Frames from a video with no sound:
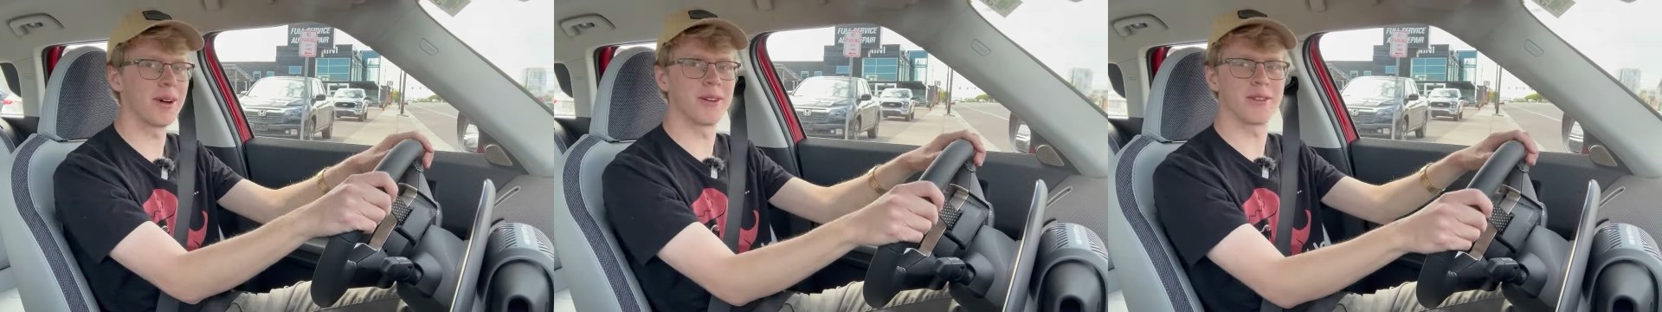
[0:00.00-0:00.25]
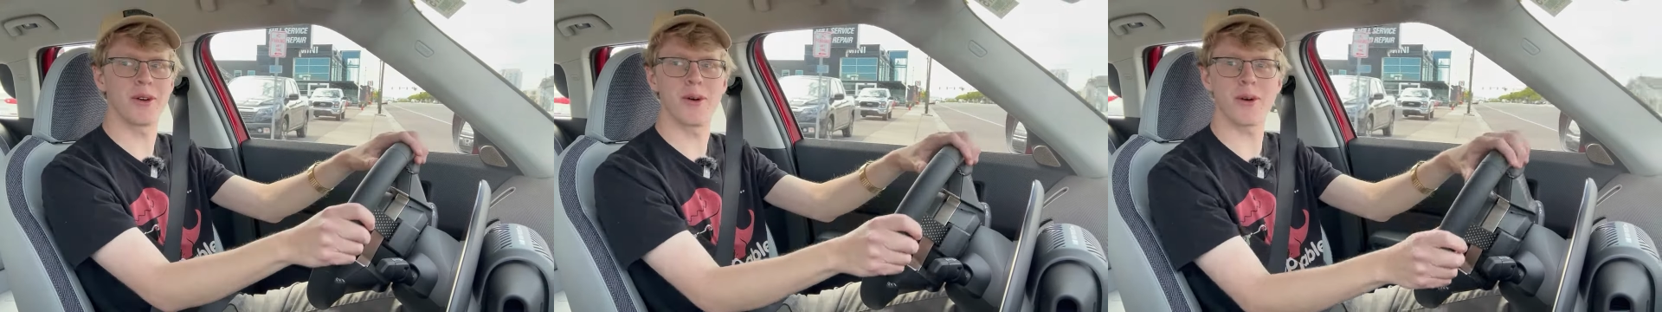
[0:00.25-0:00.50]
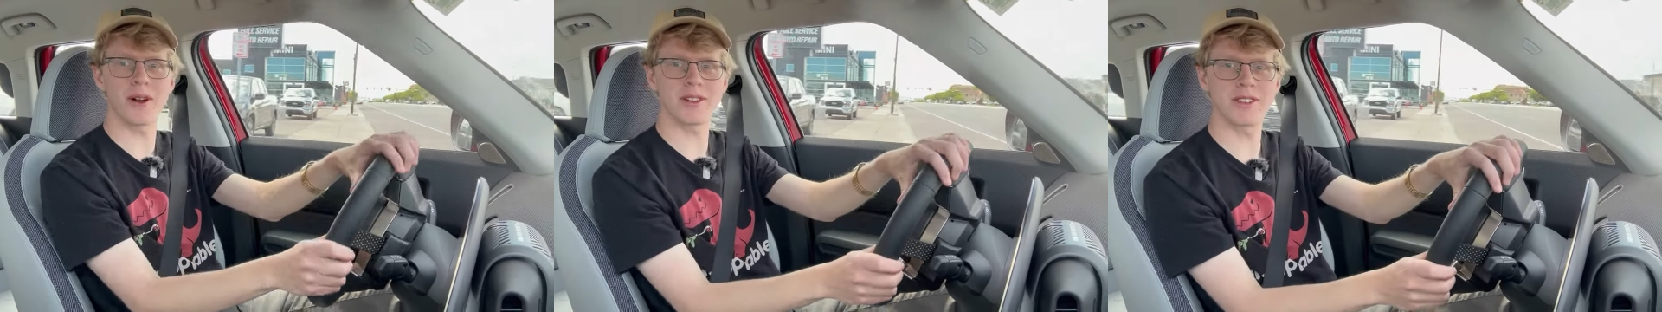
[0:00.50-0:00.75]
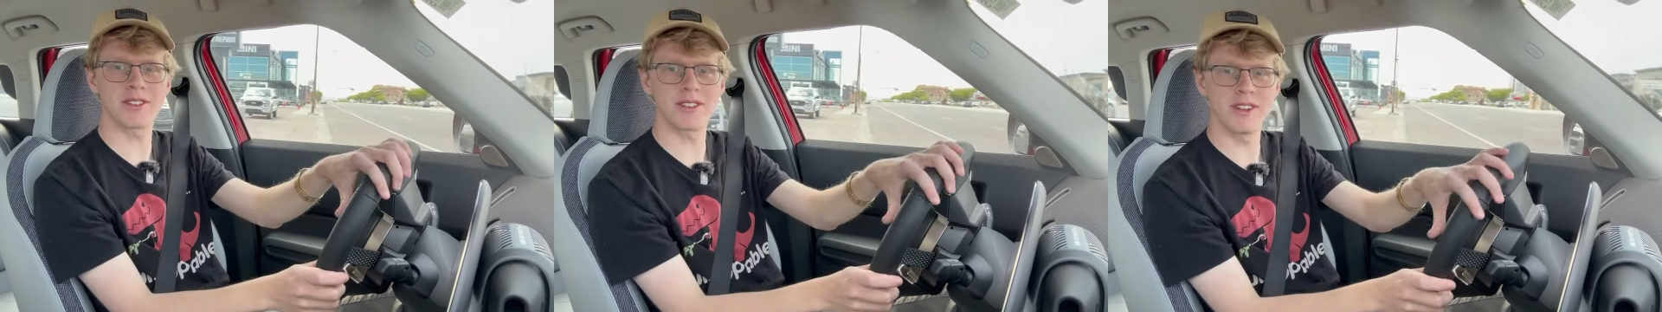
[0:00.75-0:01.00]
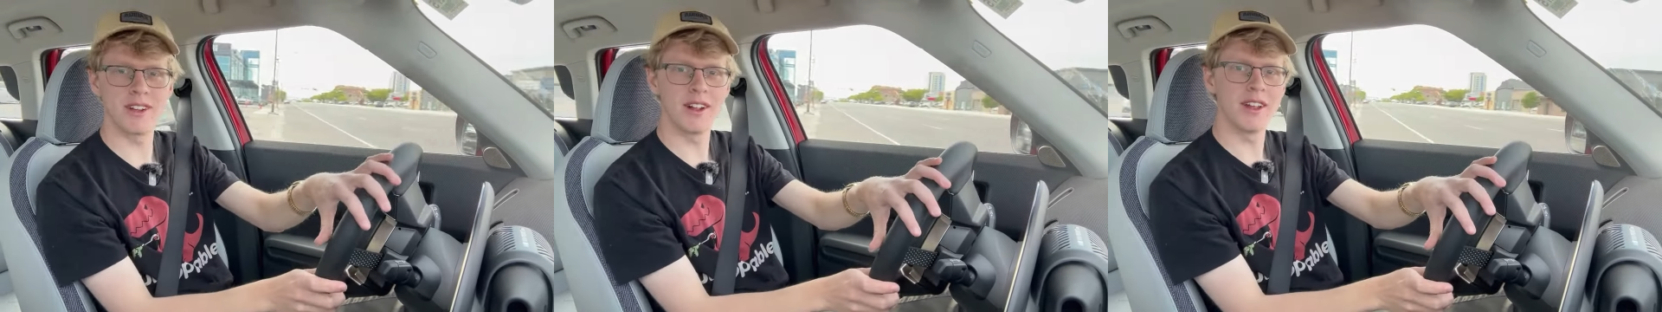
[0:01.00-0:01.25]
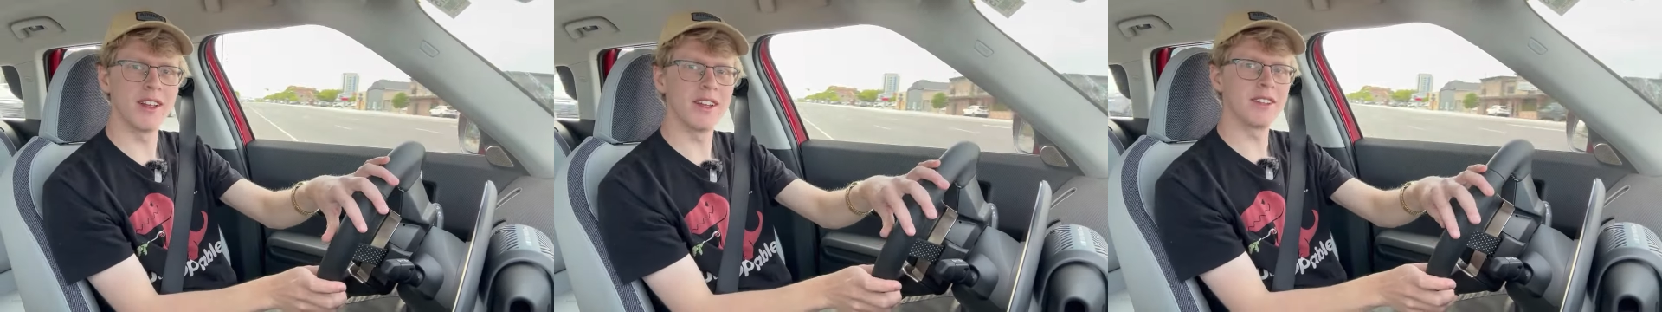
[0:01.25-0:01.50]
mode, of course.
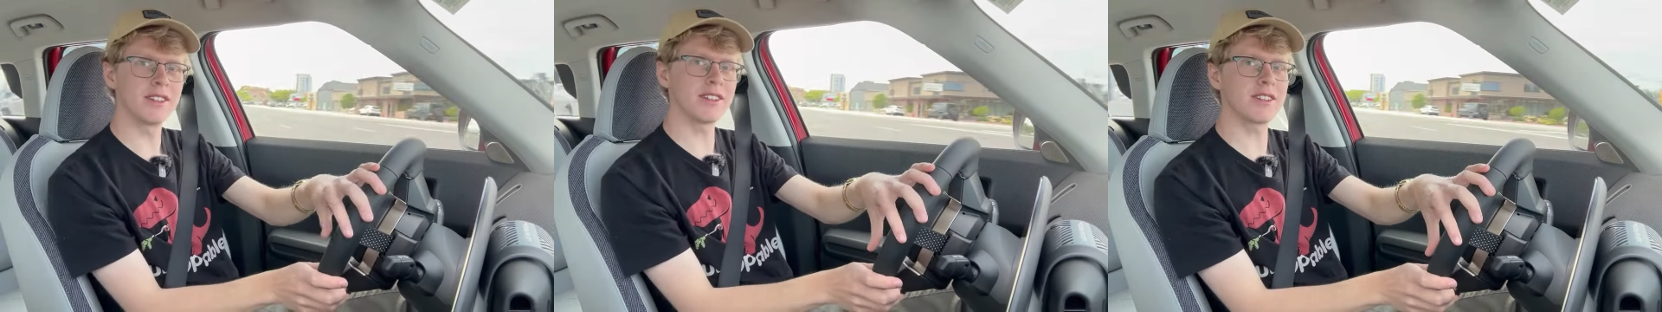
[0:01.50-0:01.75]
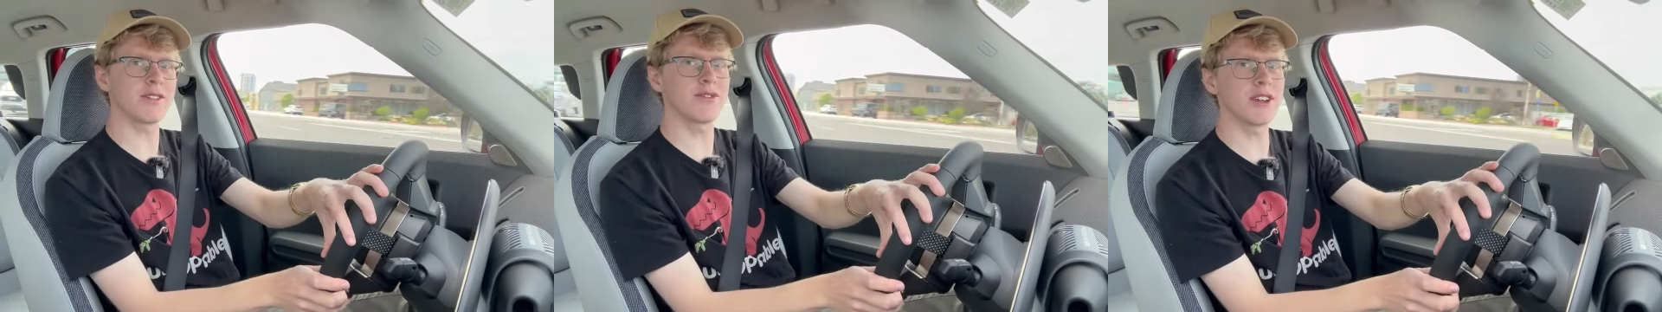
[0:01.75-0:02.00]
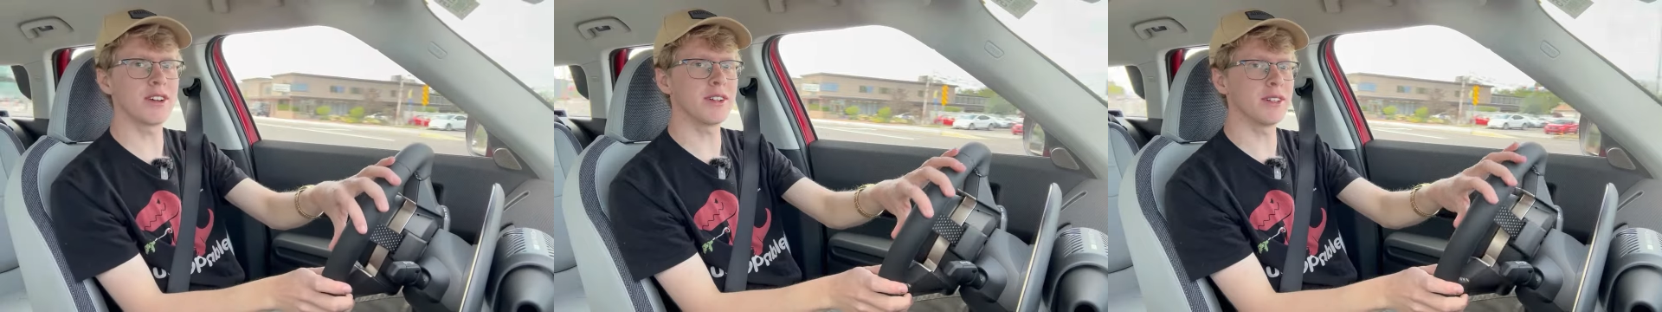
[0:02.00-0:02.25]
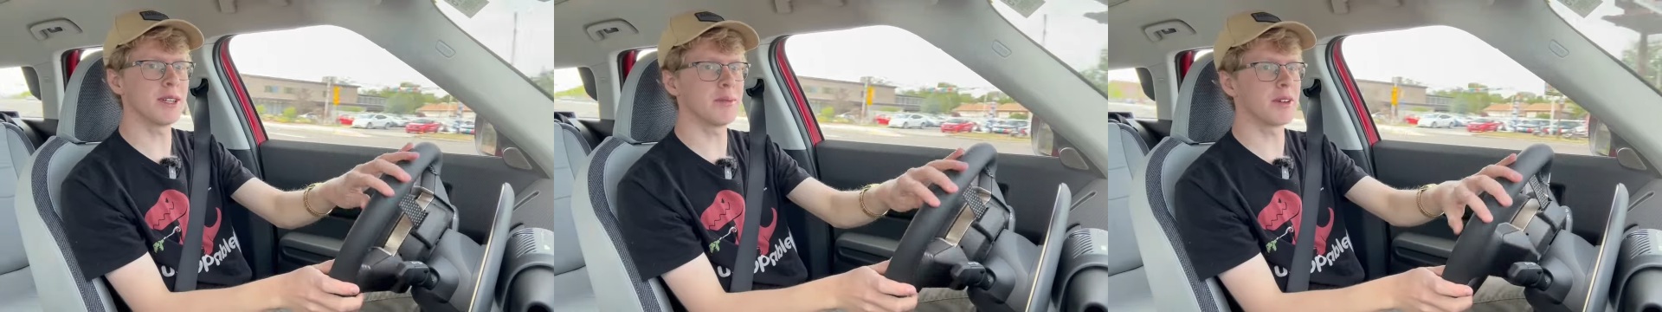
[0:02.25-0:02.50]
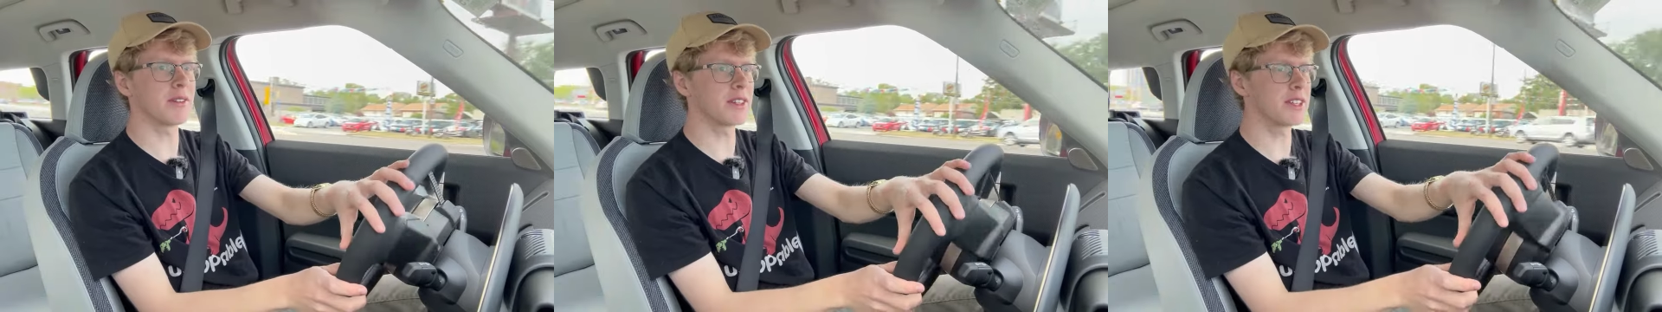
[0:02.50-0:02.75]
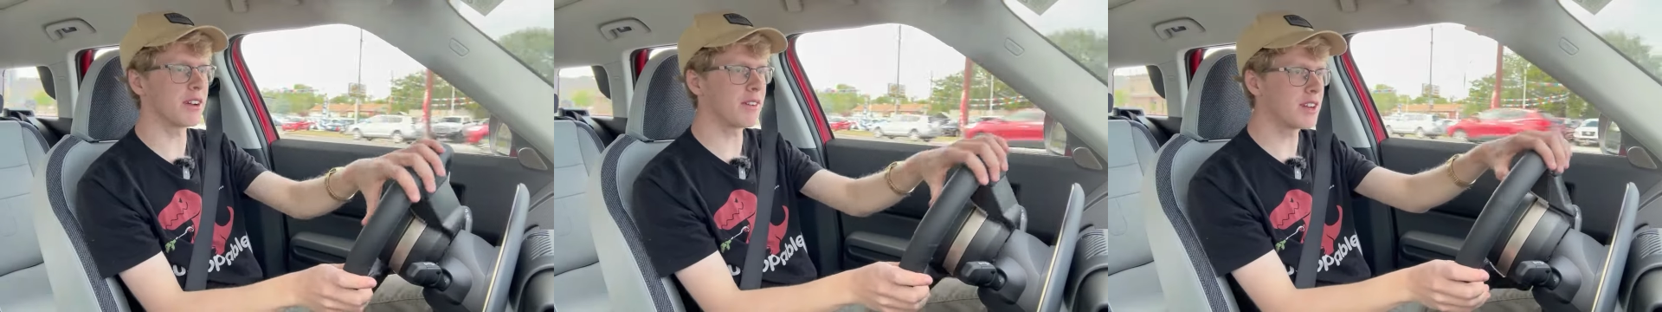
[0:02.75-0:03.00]
So let's just feel a little bit of
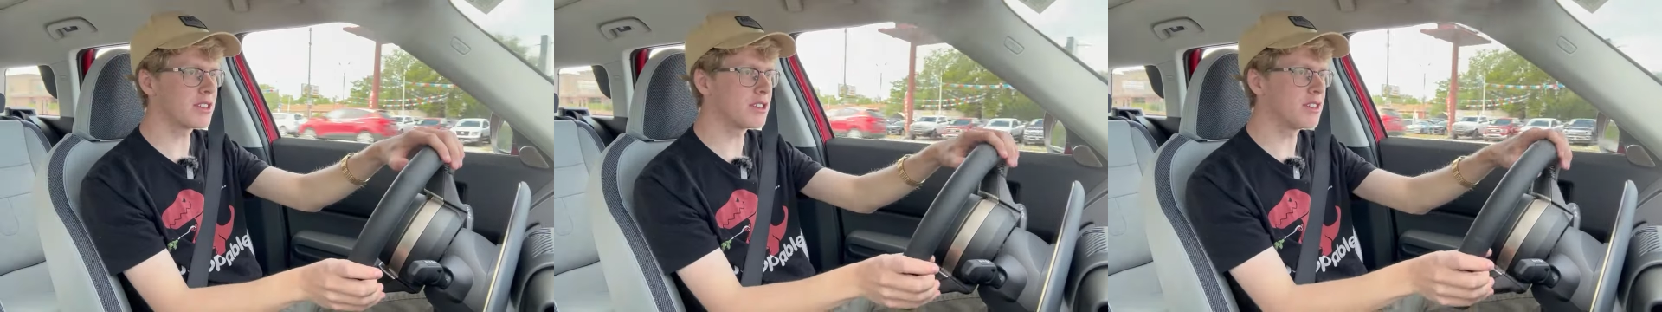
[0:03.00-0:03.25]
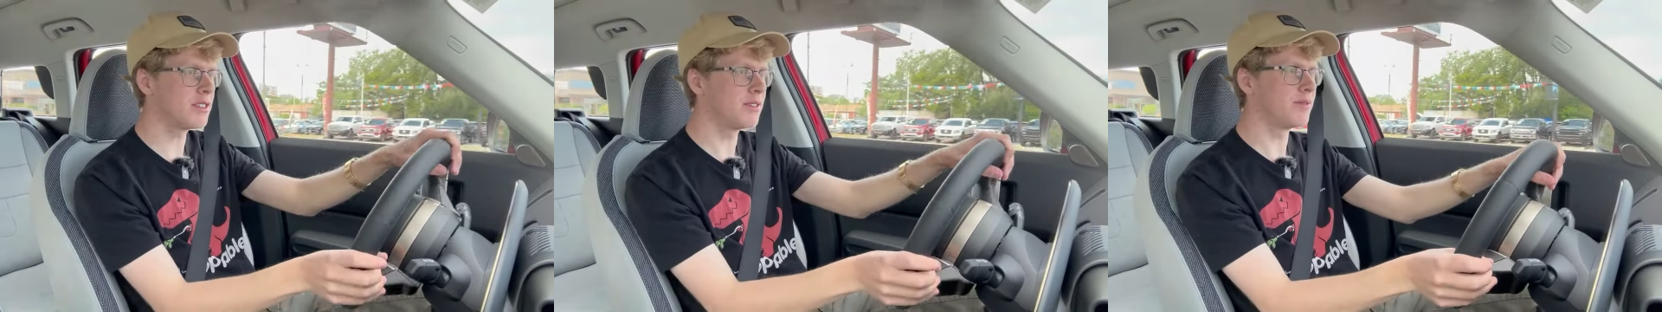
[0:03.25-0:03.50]
acceleration.